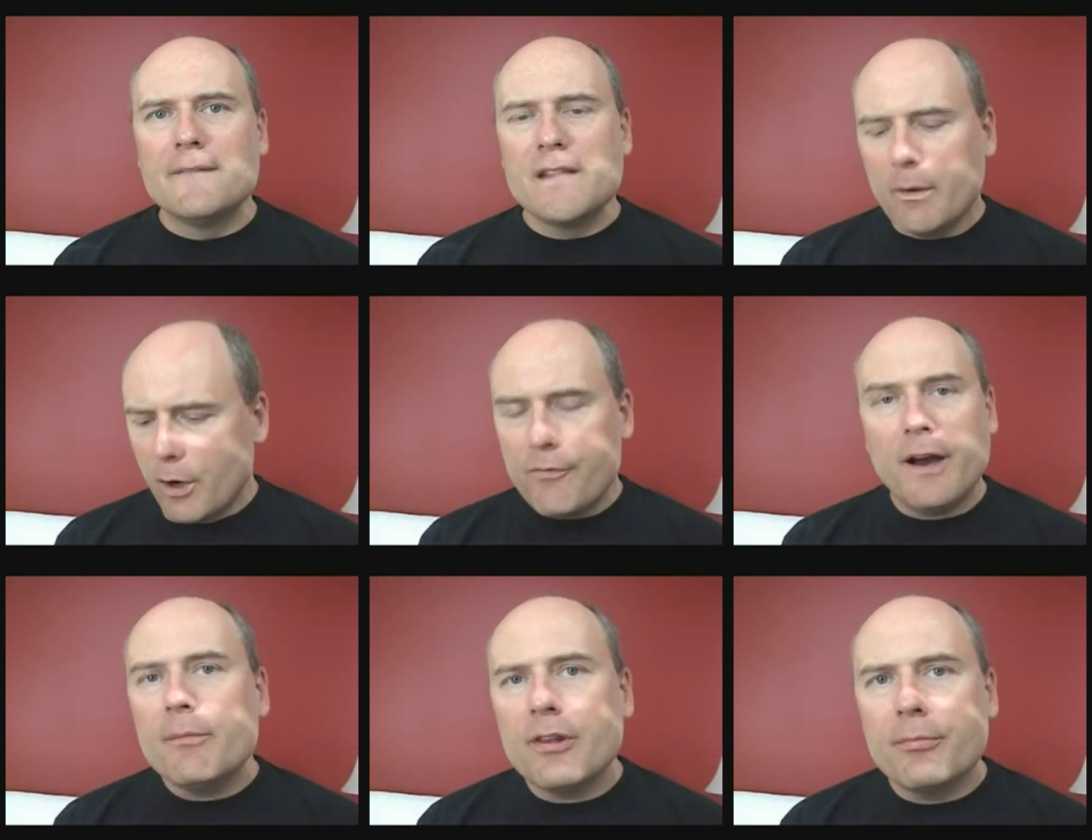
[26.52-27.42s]
There were no
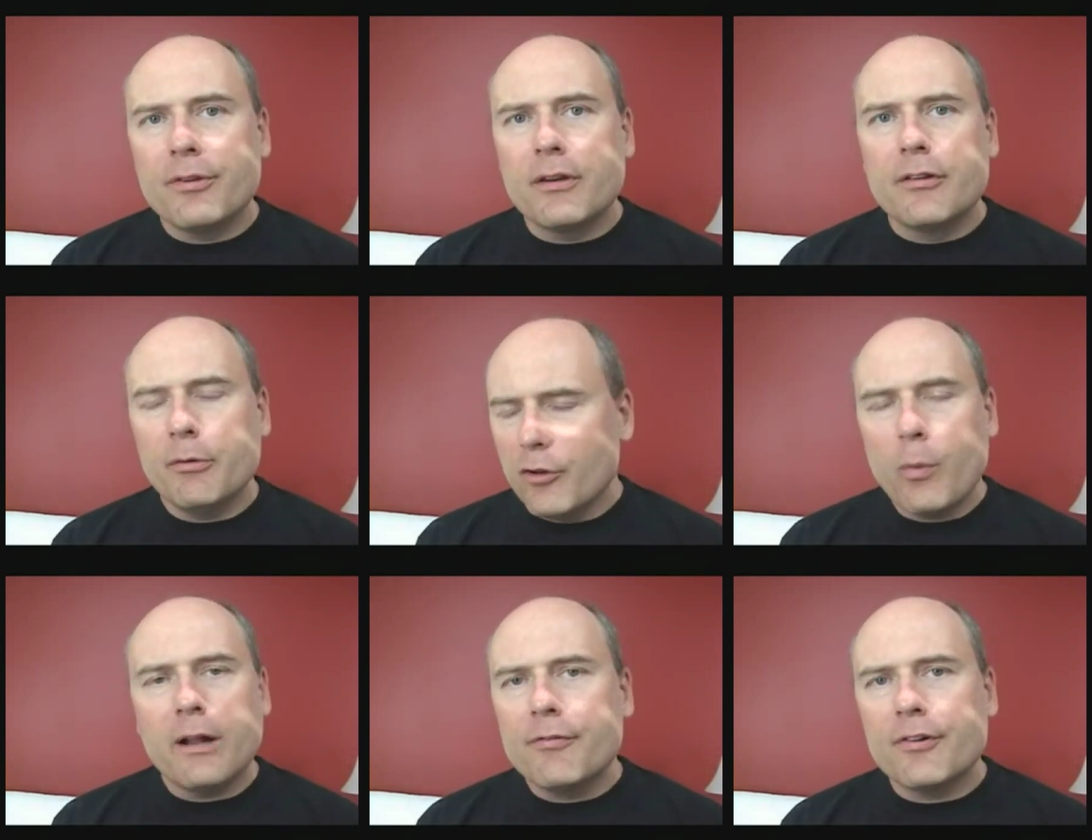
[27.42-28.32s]
farm subsidies. There was no
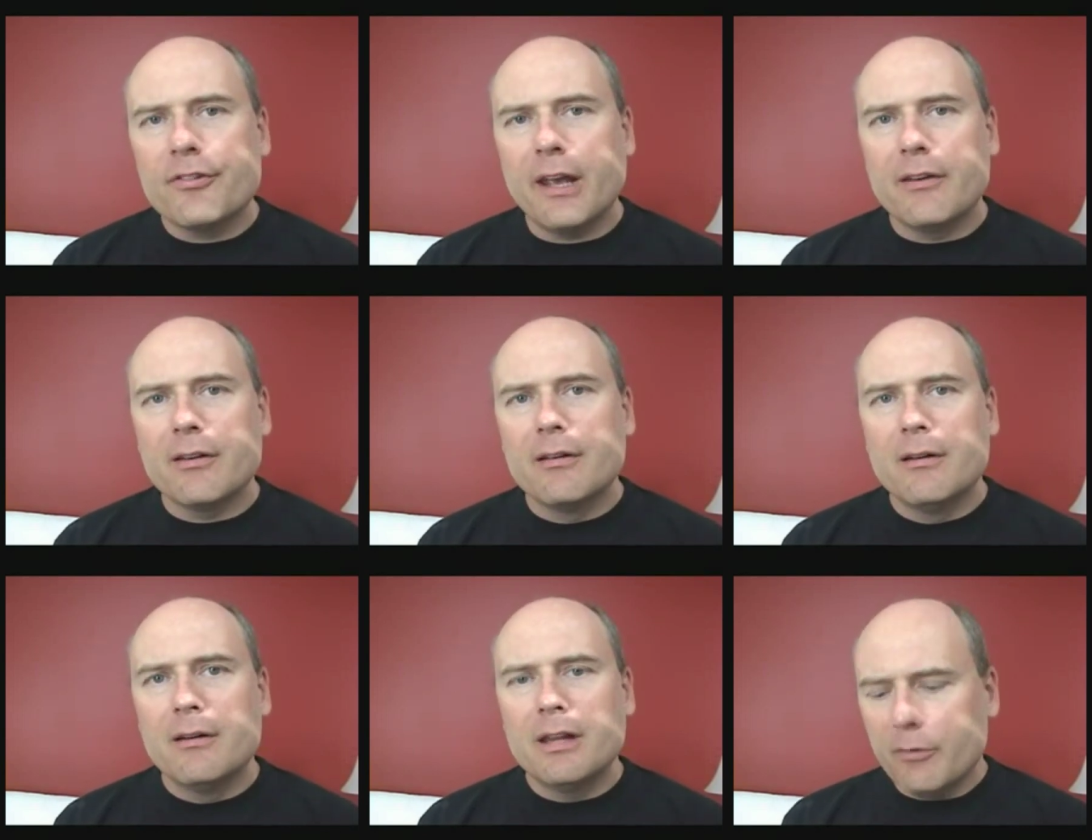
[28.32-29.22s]
welfare state.
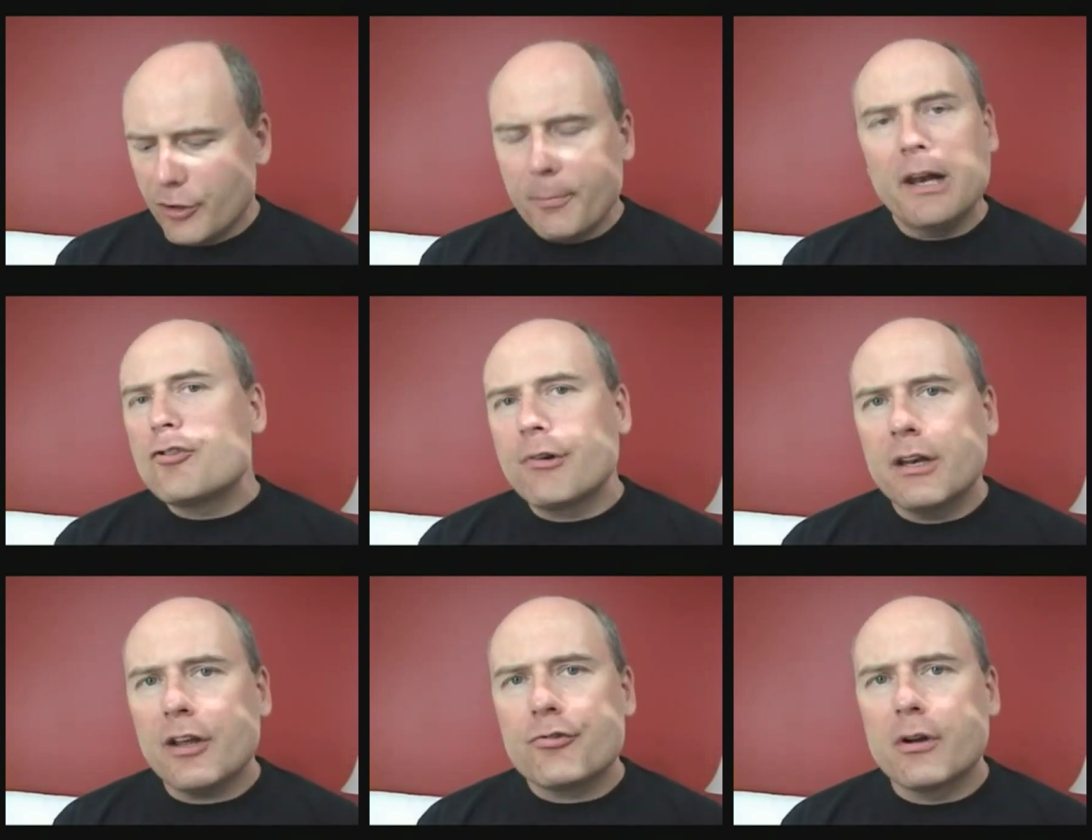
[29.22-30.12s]
There was no
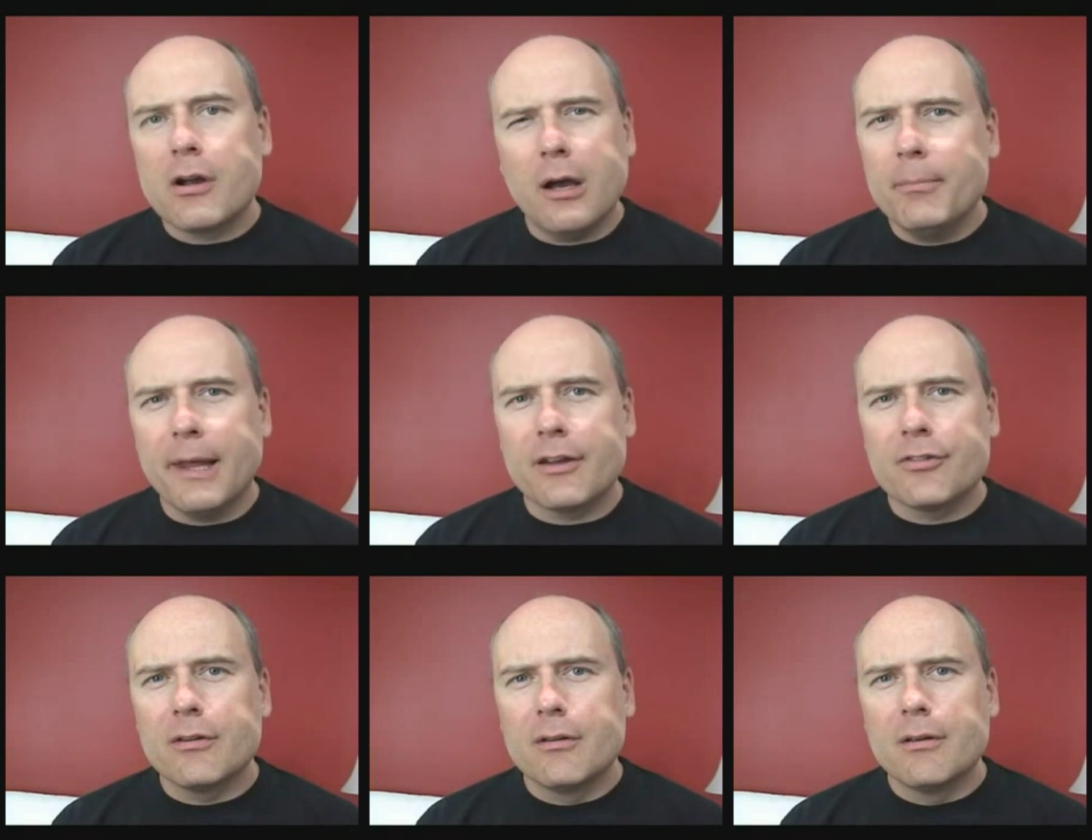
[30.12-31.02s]
military-industrial
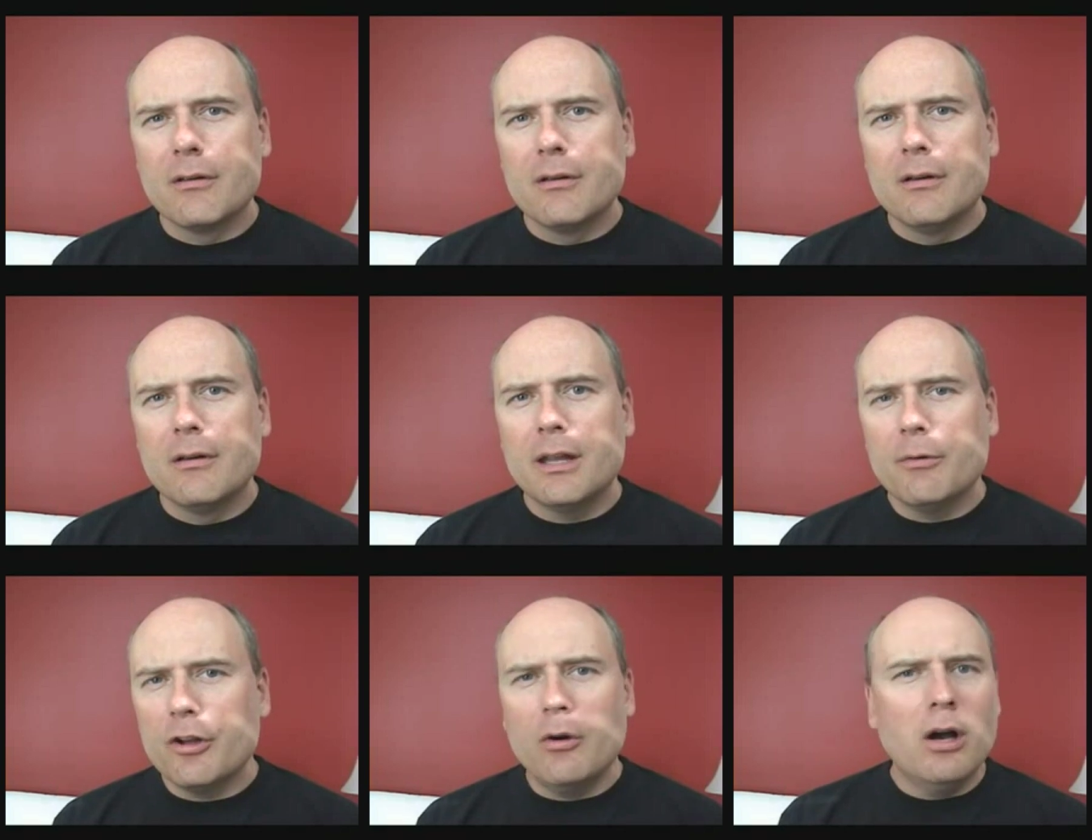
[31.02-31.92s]
complex. There
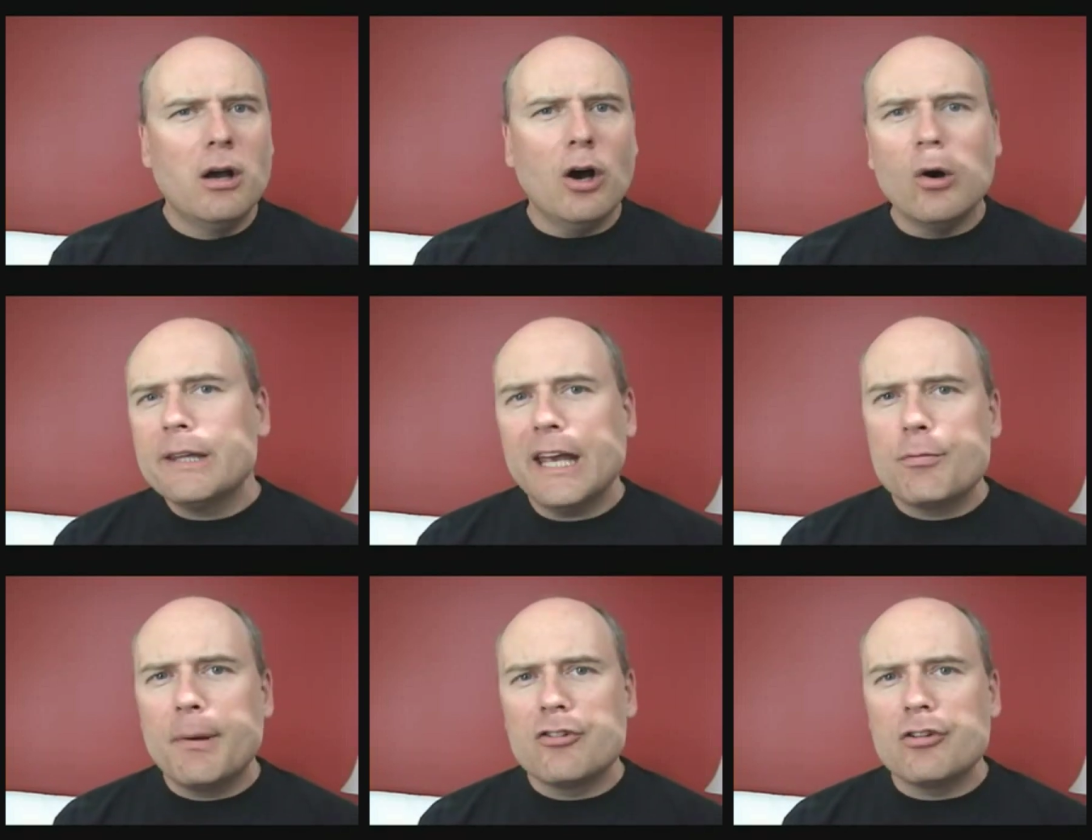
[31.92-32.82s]
was no old
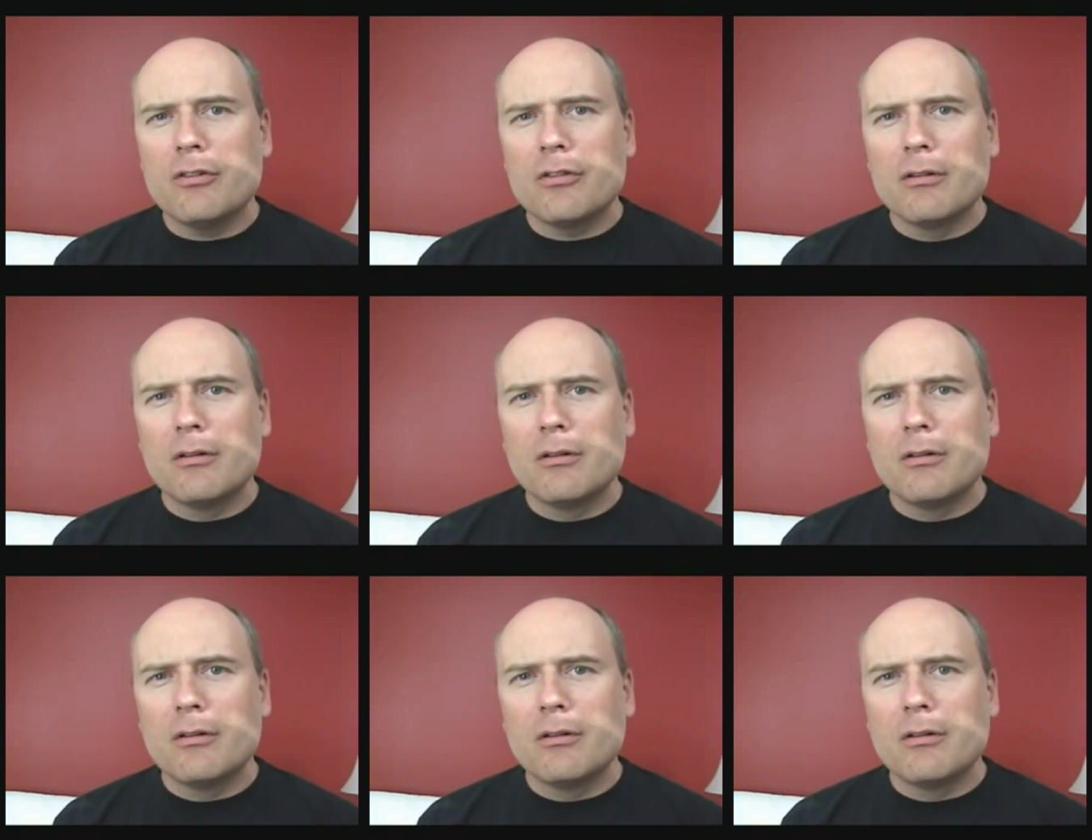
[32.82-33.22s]
age pensions.